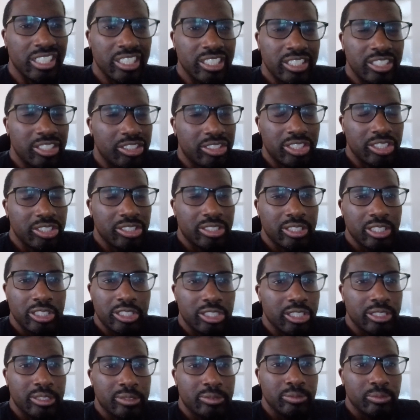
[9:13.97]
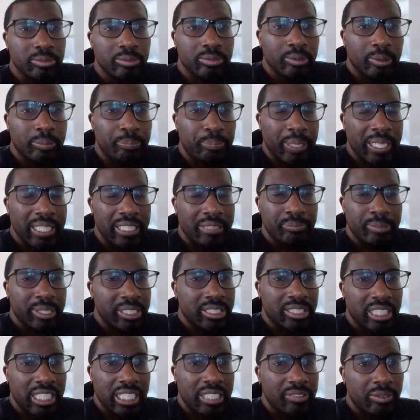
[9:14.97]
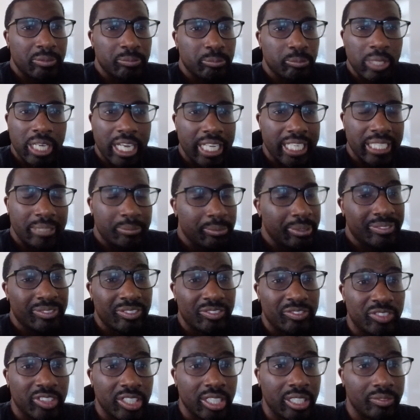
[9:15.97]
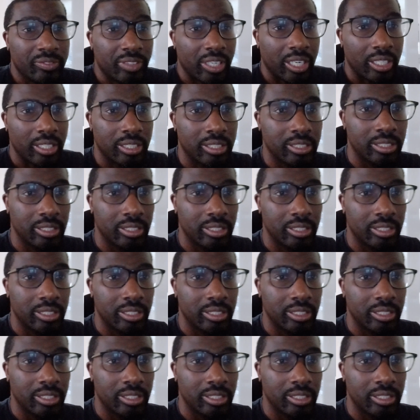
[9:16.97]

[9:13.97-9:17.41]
You're just repelling me to even hate him even further.